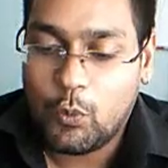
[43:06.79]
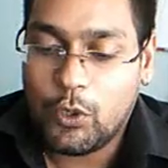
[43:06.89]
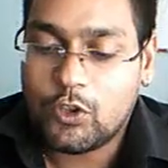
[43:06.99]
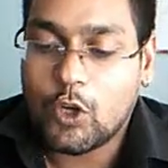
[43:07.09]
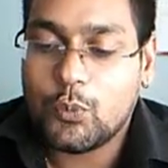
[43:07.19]

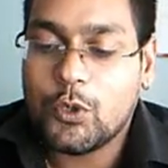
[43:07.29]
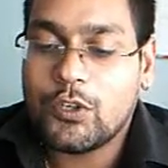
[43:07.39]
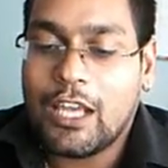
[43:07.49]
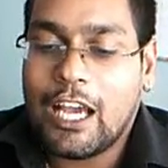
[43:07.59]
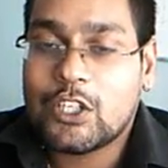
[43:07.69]
we thought we
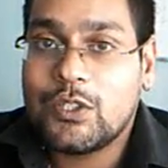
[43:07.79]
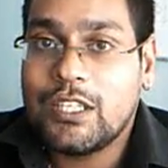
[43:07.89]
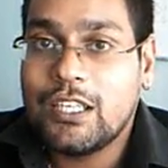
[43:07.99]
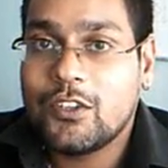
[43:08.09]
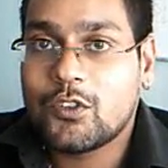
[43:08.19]
could
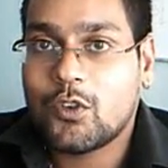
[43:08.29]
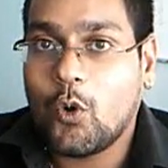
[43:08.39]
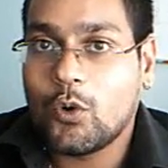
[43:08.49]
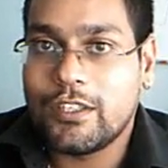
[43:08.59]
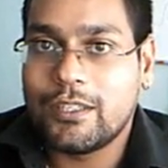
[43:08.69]
actually
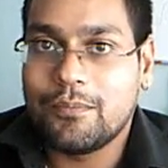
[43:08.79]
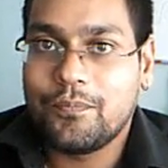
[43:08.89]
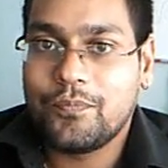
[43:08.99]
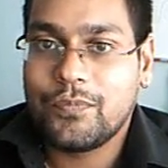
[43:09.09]
scold them.